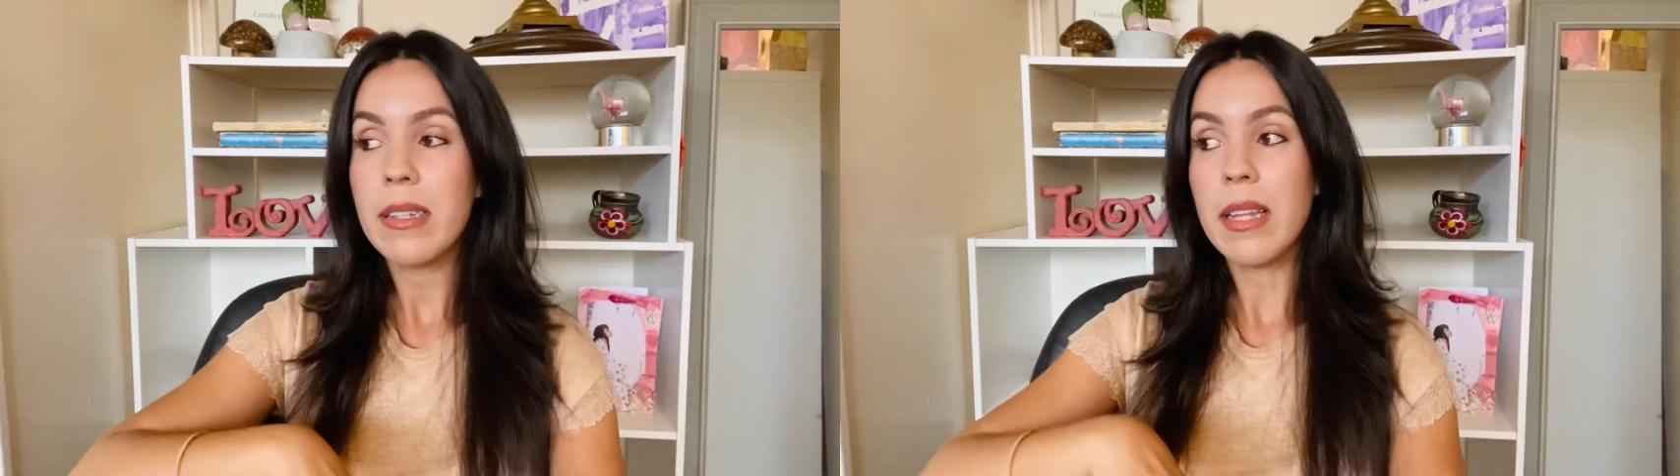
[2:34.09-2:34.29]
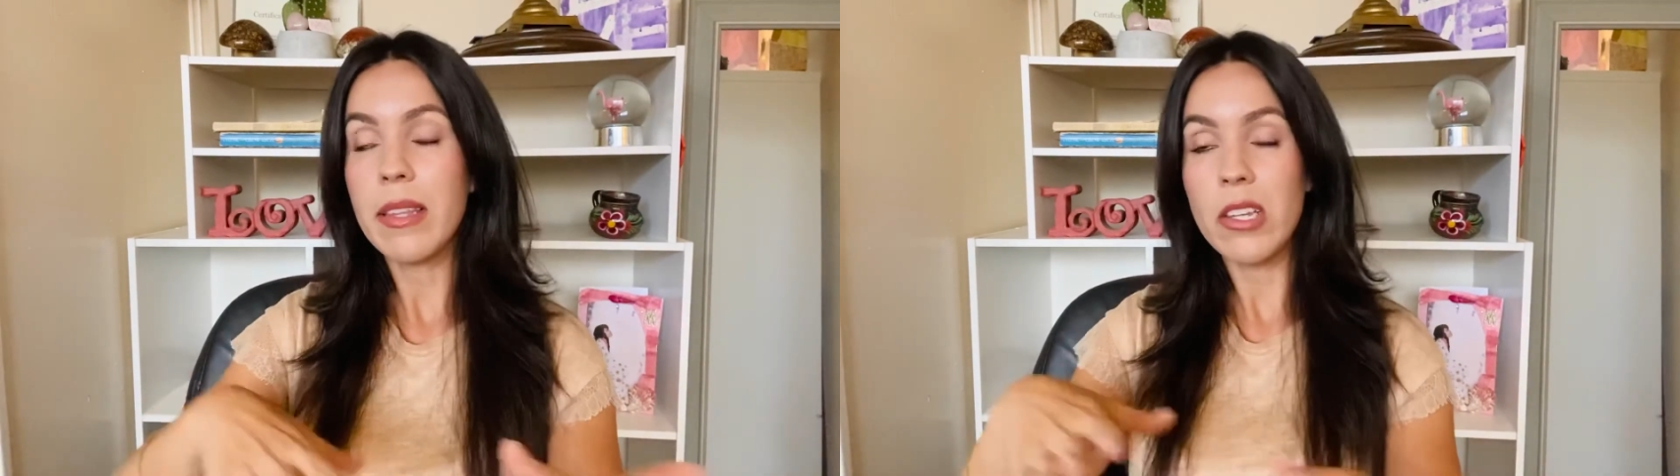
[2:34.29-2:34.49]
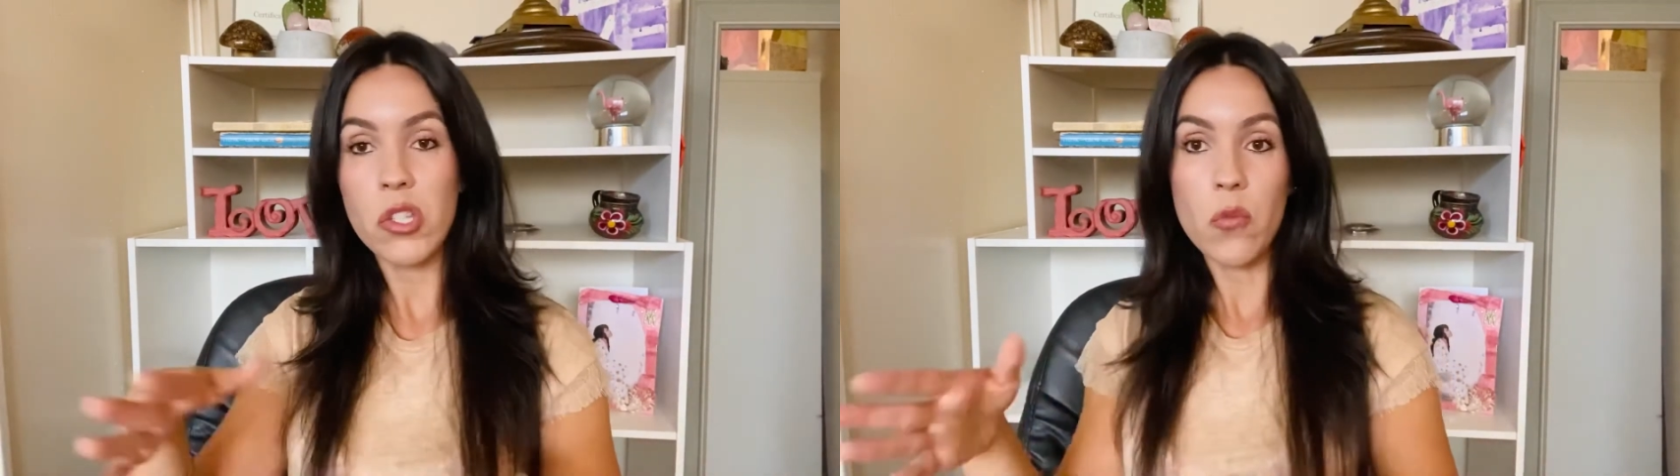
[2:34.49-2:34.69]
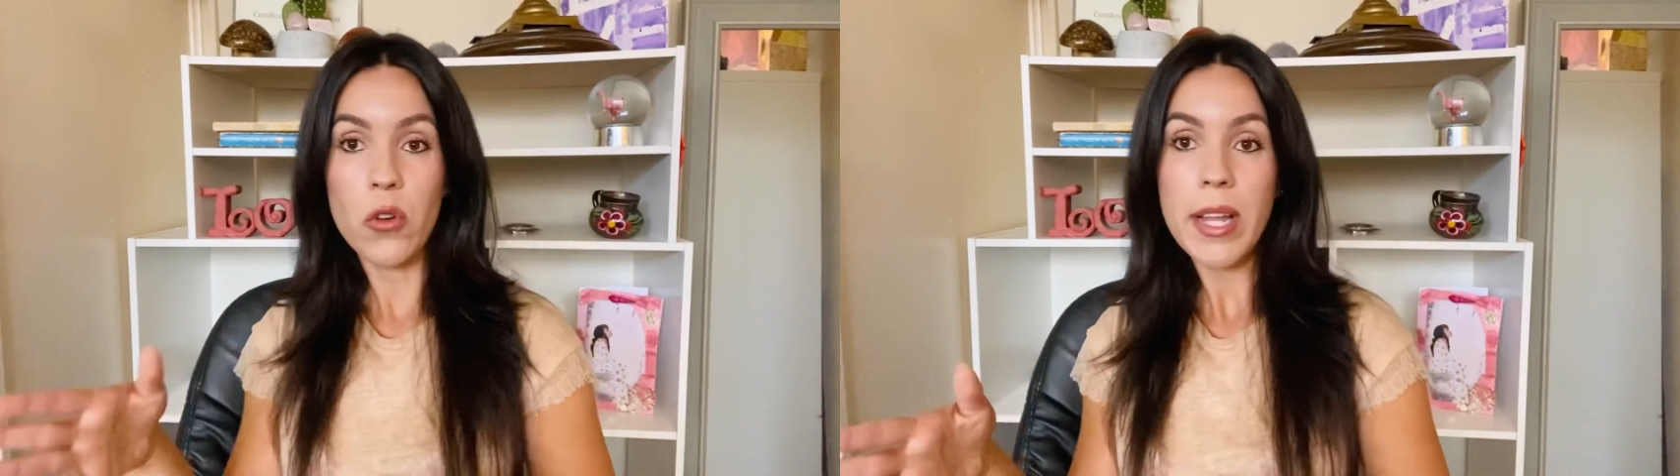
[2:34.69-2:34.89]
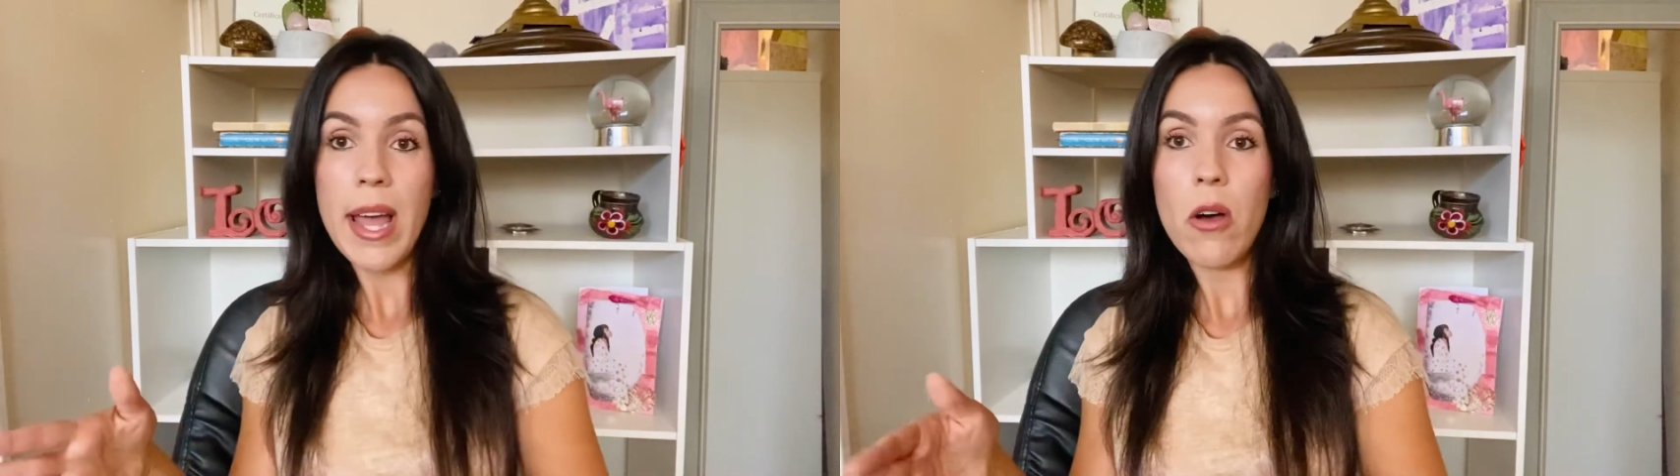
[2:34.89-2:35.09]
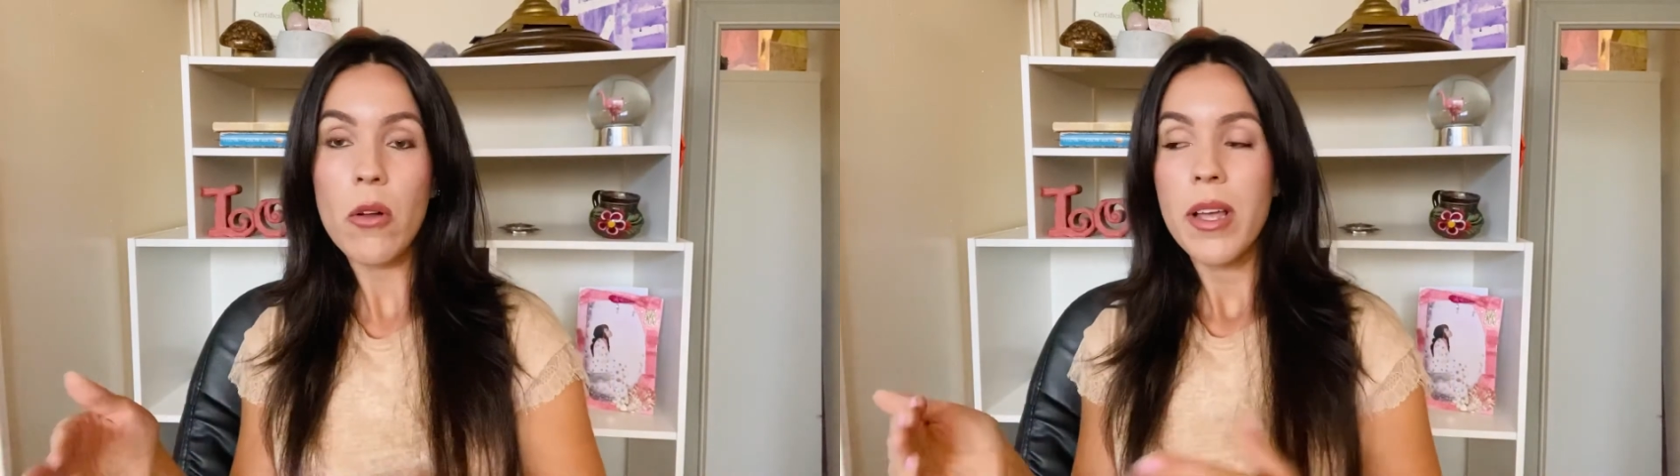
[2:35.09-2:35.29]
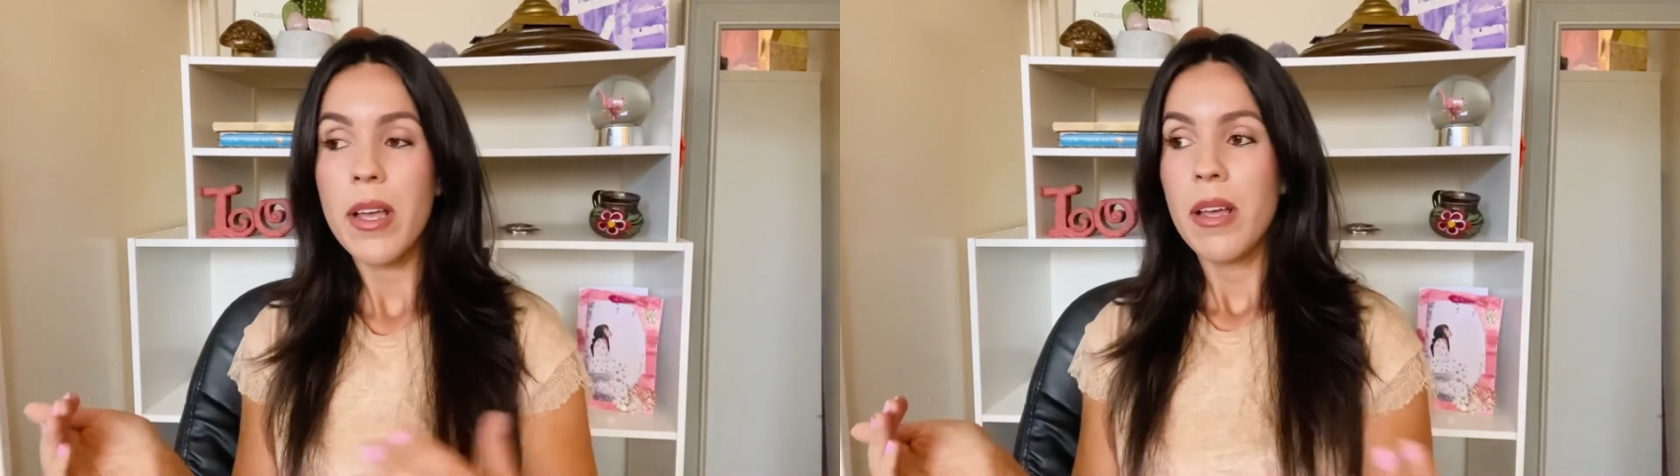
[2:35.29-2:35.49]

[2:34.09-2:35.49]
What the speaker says: and then things don't work out.